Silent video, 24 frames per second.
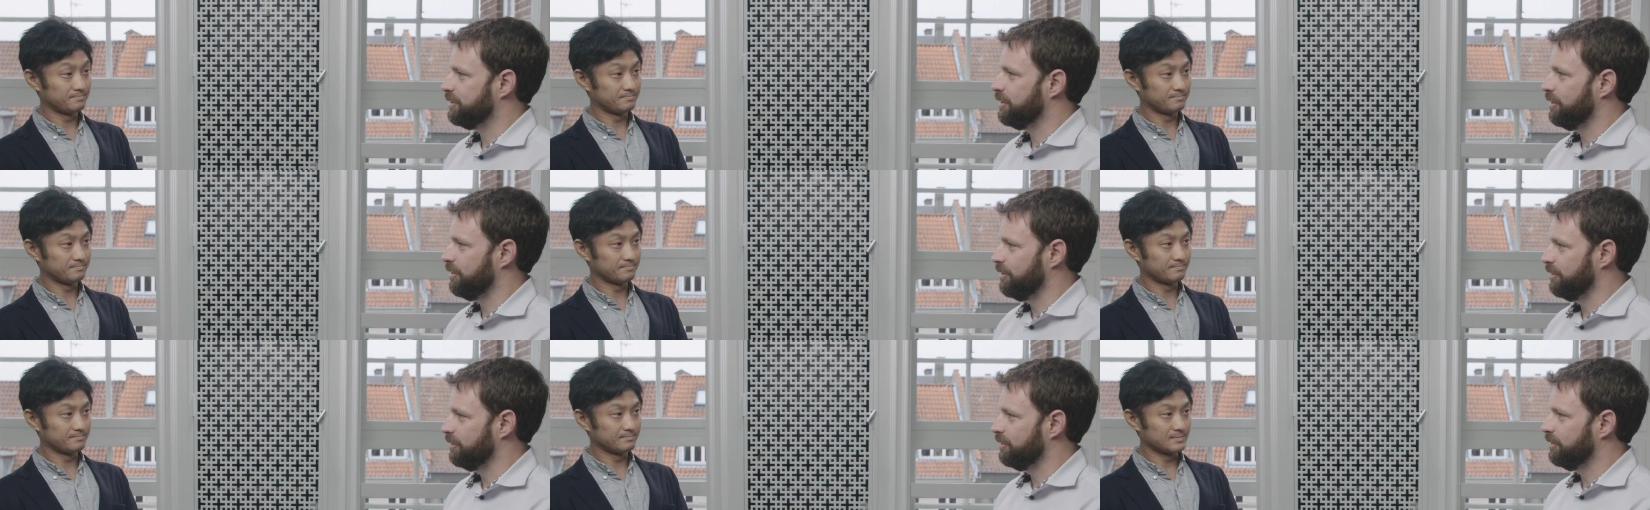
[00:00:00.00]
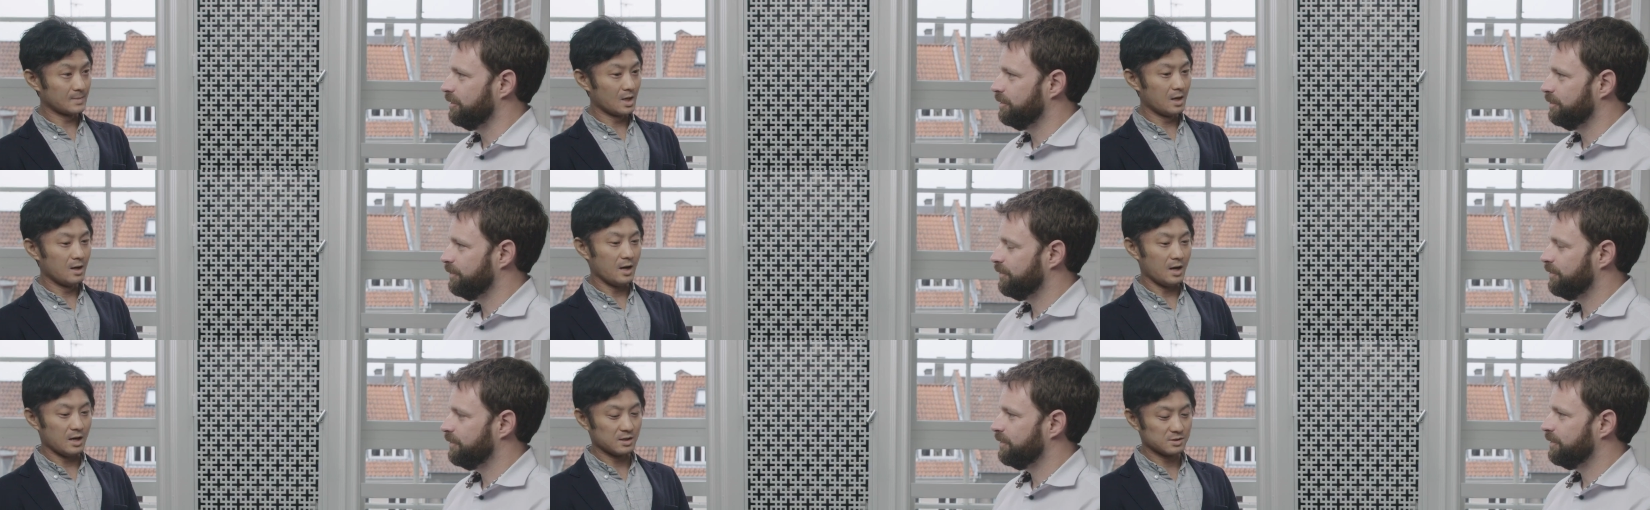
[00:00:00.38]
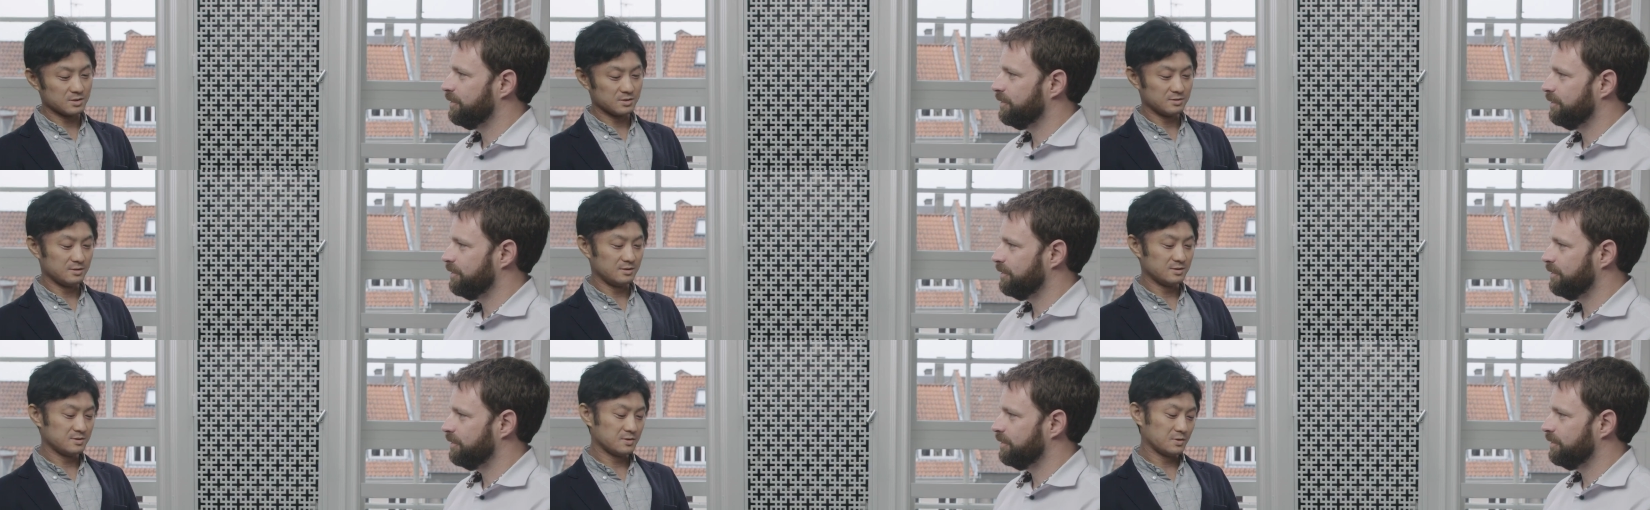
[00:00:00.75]
Speaker 1: kernel.
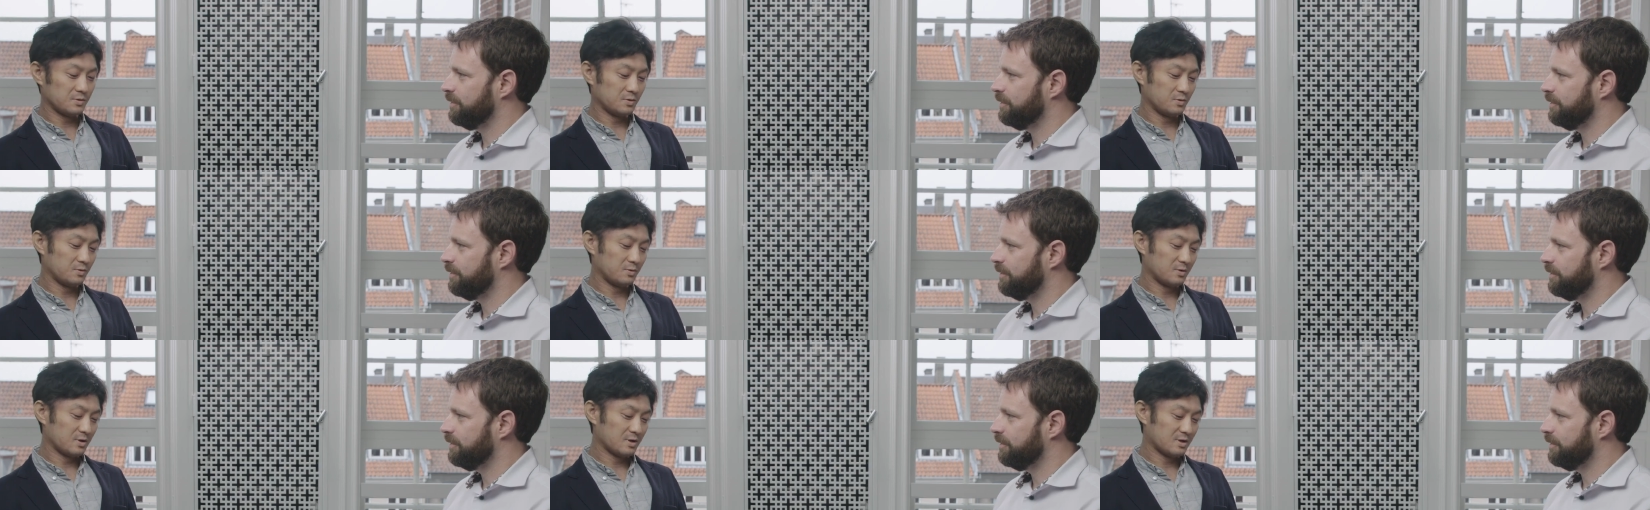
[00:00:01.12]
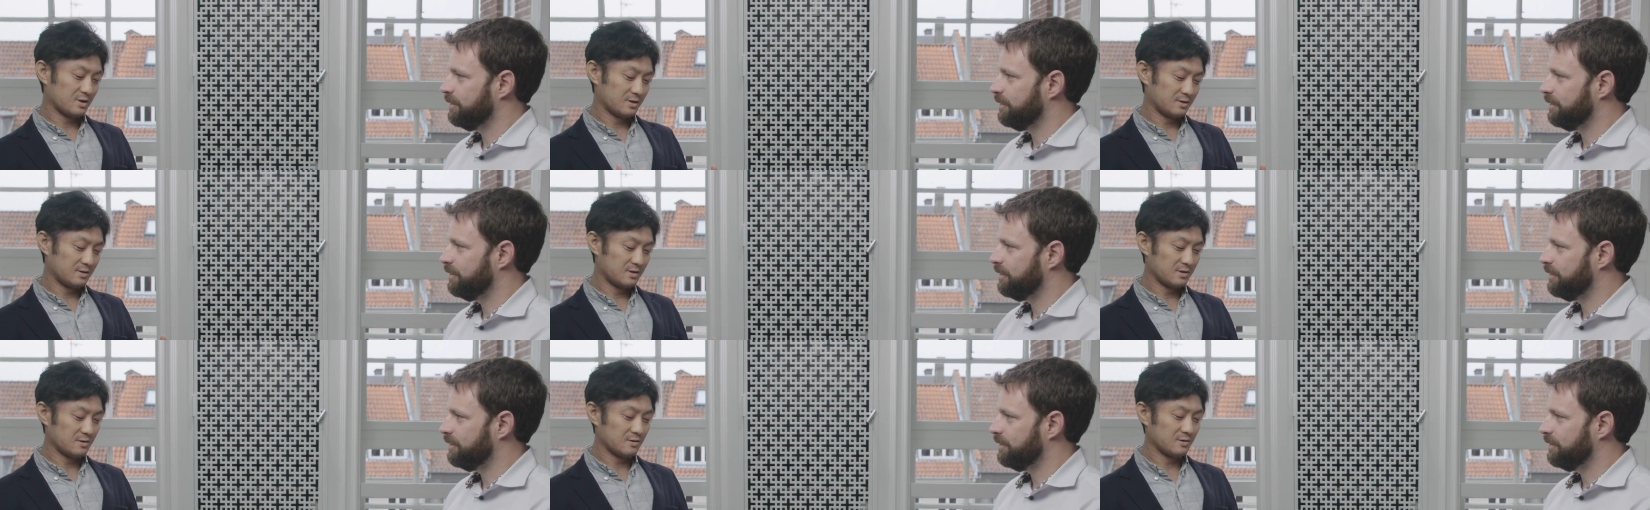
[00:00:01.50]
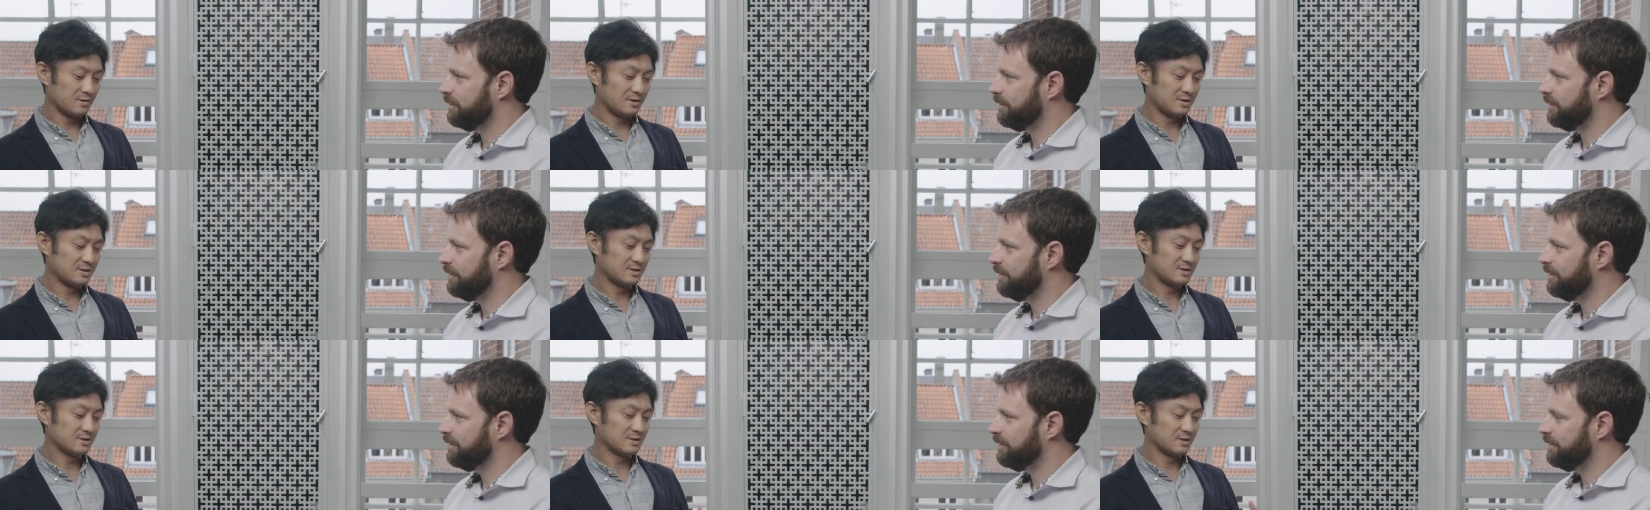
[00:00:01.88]
Actually, so there
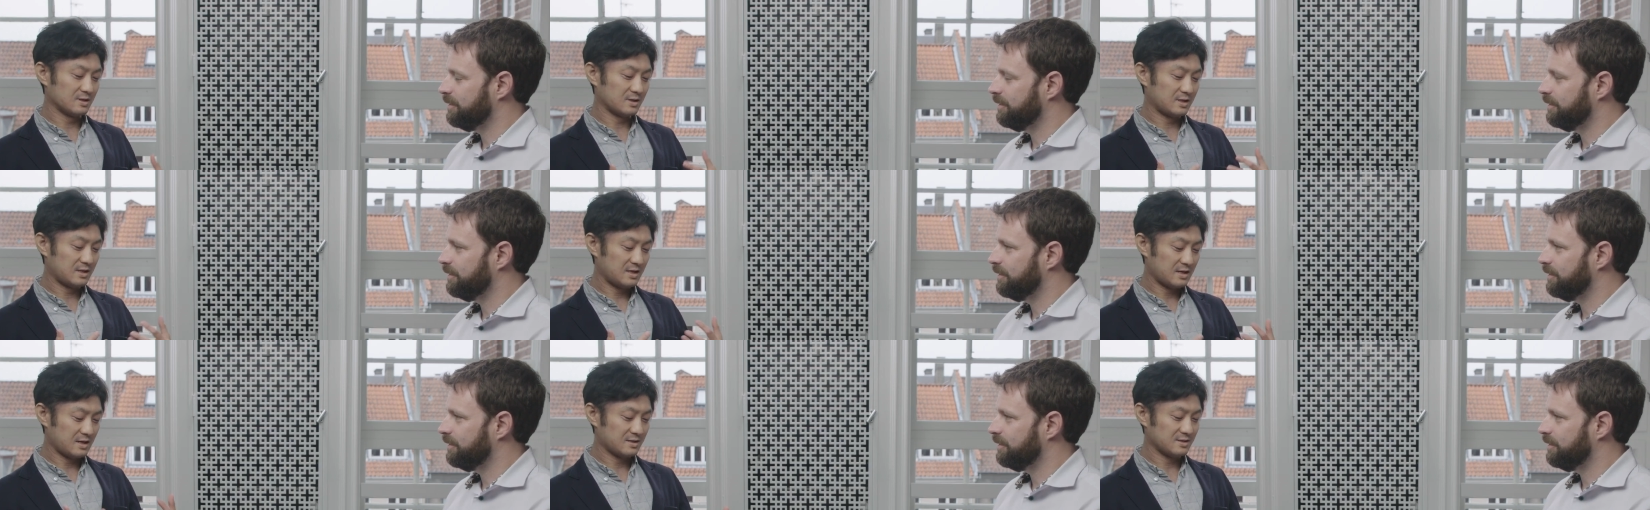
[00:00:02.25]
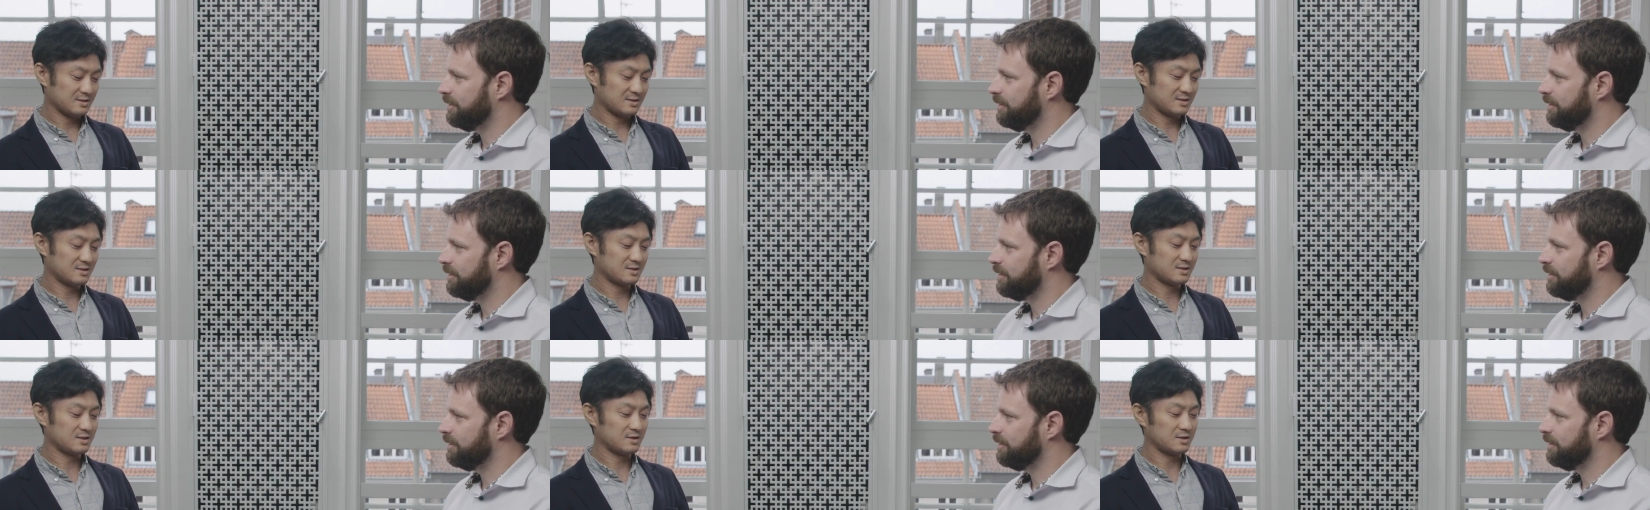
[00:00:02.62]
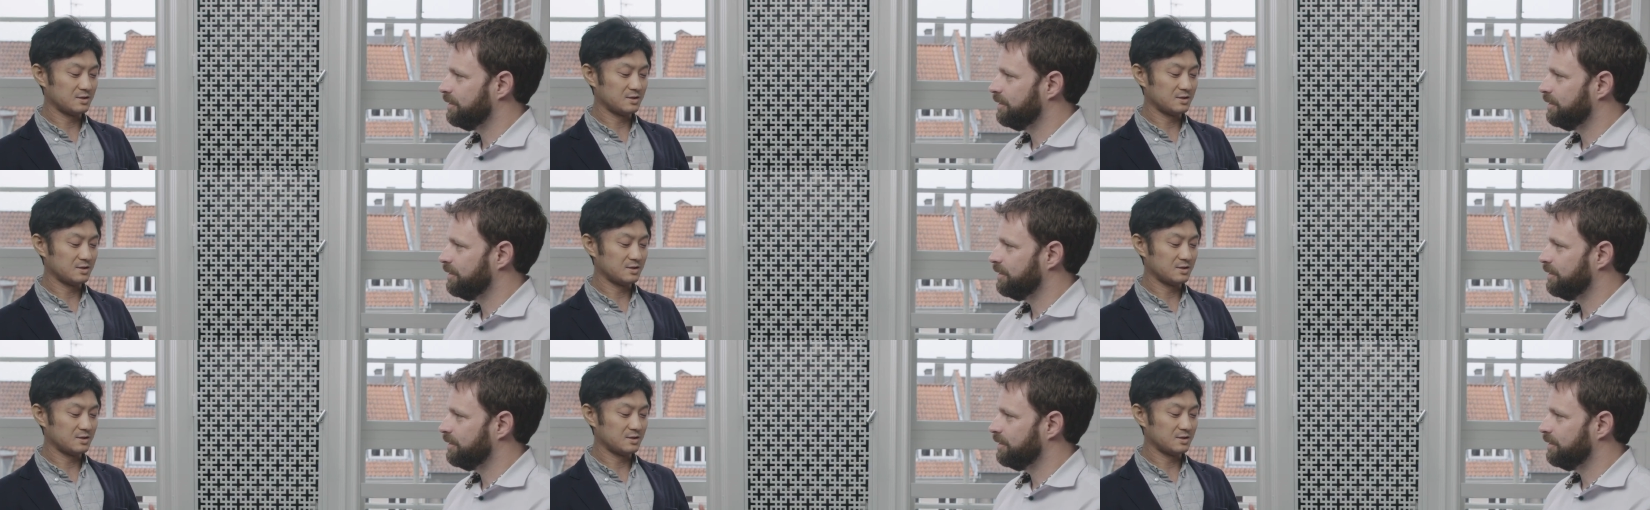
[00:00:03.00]
is a guest